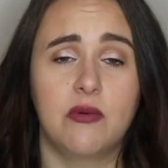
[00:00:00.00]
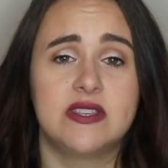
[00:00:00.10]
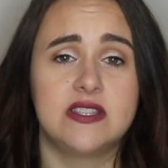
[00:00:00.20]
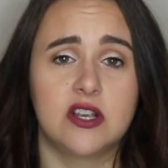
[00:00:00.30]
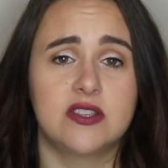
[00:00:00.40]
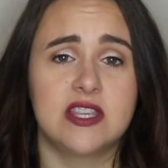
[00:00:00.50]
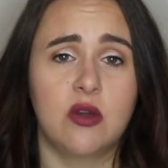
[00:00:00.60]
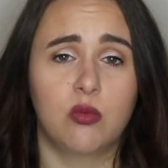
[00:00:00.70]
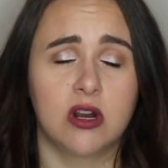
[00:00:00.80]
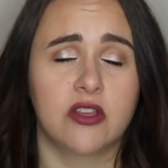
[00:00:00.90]
it was
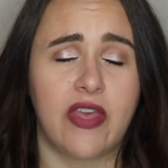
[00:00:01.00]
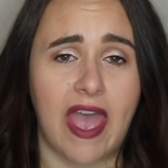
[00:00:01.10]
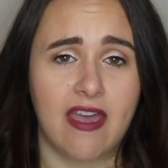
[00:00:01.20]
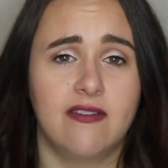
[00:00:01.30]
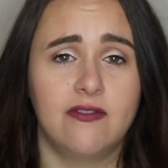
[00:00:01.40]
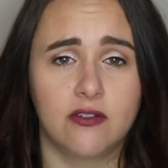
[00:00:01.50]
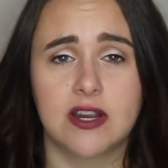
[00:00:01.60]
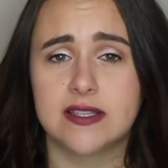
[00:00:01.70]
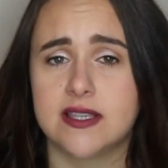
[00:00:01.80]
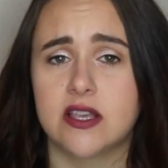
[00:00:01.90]
seriously worth
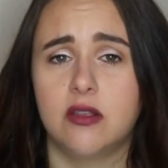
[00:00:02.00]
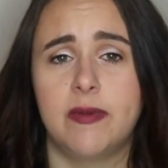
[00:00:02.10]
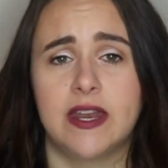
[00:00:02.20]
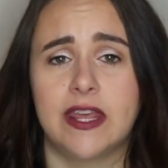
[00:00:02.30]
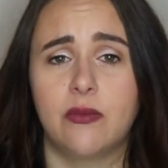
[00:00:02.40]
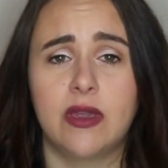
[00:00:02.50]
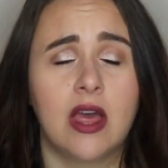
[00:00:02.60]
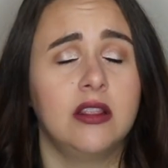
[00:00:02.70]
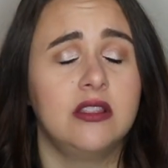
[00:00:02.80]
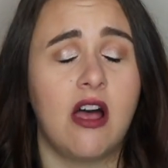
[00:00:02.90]
every single penny.
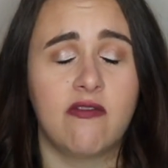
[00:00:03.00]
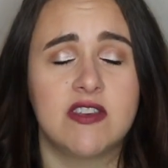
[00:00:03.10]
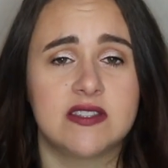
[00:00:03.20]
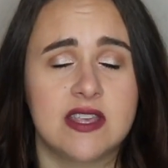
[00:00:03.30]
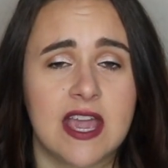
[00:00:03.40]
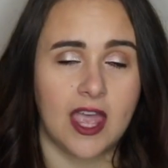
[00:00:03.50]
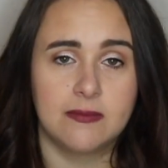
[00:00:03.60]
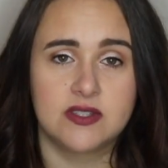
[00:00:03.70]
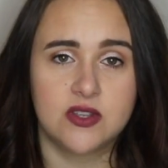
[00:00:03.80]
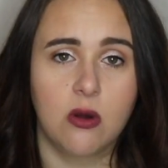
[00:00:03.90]
We love this thing.
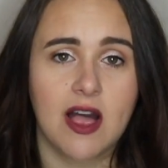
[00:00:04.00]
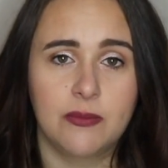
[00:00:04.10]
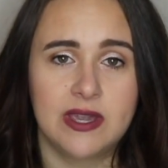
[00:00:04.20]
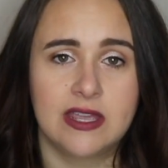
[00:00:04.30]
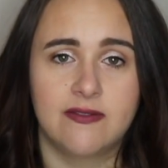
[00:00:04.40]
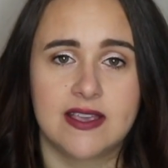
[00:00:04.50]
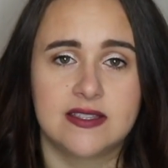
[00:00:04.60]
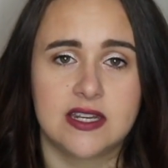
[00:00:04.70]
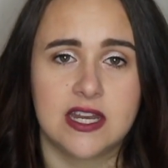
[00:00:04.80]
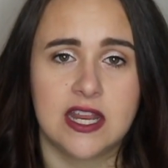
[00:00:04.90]
I'm so glad we
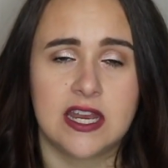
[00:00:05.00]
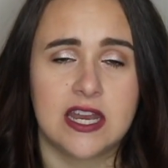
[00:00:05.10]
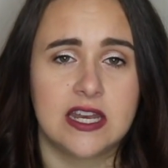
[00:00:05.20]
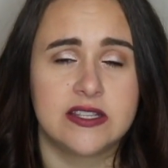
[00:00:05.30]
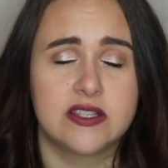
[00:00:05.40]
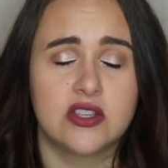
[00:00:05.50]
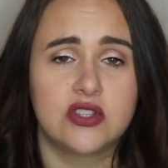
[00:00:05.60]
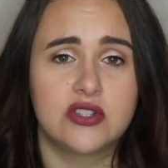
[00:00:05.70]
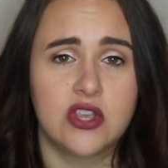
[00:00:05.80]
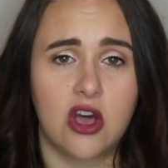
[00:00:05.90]
invested in it. It is
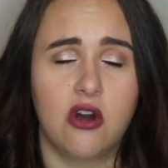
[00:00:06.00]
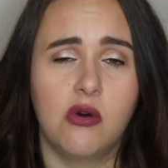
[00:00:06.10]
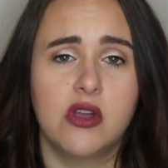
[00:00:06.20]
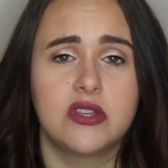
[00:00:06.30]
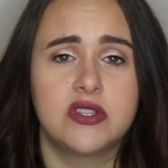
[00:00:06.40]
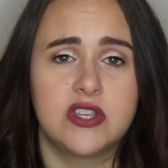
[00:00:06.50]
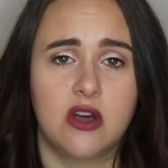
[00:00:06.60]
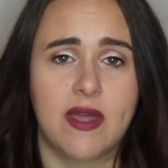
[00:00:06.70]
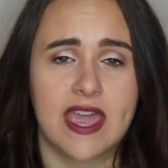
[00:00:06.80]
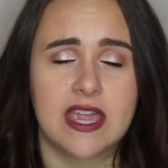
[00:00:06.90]
so
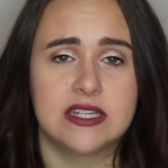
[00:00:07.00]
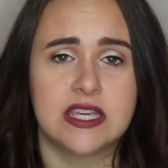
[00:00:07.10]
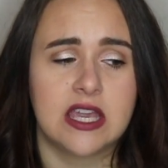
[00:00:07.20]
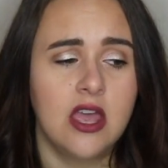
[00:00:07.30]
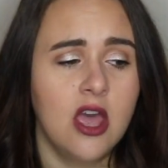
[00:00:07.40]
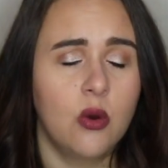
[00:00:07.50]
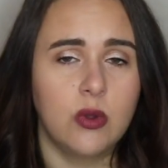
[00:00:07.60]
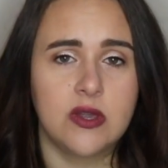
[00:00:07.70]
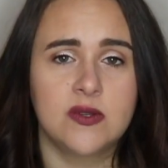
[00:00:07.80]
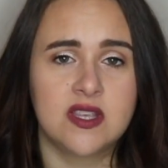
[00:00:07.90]
handy.
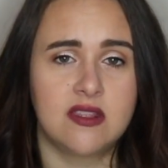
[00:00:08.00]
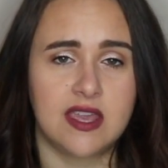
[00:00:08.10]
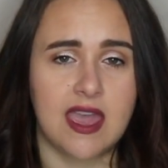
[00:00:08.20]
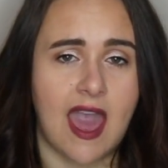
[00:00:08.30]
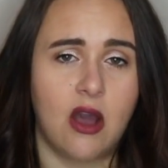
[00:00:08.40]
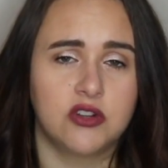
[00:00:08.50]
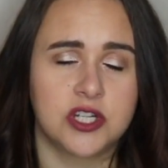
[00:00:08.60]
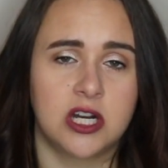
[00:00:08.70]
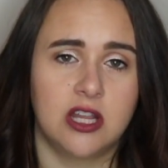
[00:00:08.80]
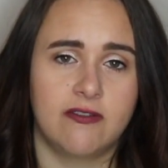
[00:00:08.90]
We use the
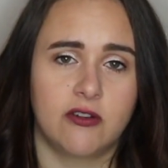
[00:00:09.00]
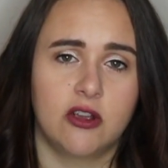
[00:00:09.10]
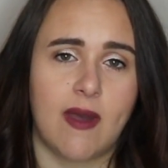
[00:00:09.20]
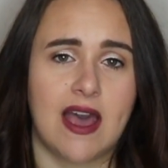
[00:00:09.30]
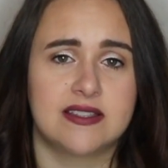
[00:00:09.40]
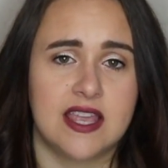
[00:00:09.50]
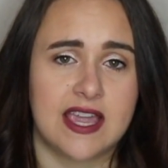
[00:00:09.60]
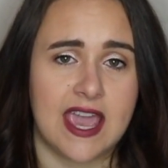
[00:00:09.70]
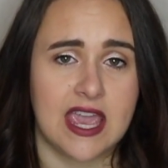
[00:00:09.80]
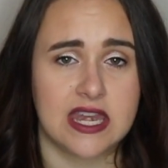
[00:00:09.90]
couch in our living room as
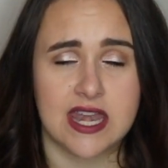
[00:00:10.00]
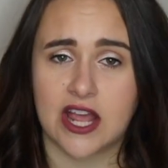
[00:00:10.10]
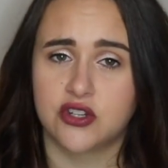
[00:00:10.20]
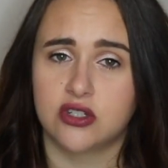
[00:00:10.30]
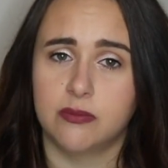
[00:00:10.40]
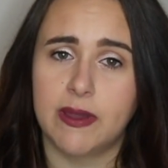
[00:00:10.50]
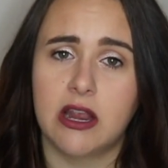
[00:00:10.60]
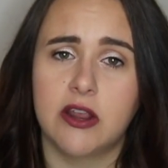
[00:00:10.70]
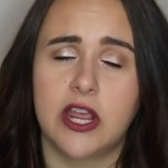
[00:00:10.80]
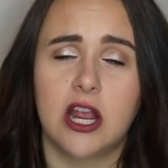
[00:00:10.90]
like a natural
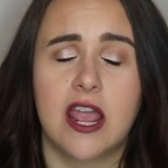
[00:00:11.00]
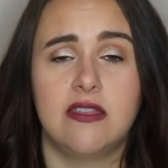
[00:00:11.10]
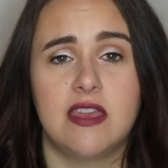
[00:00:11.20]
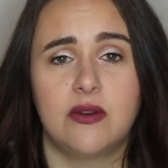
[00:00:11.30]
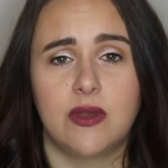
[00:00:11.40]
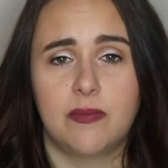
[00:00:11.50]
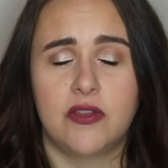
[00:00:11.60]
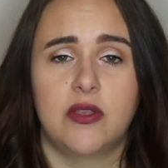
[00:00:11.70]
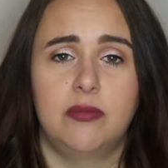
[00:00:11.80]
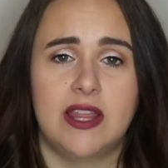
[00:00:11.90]
barrier, and then we
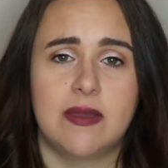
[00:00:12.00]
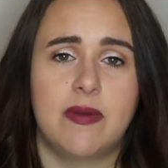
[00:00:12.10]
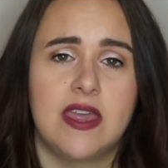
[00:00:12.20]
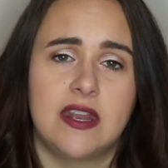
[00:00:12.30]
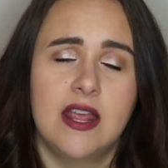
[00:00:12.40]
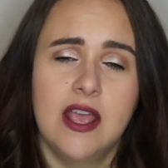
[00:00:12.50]
put the Playpen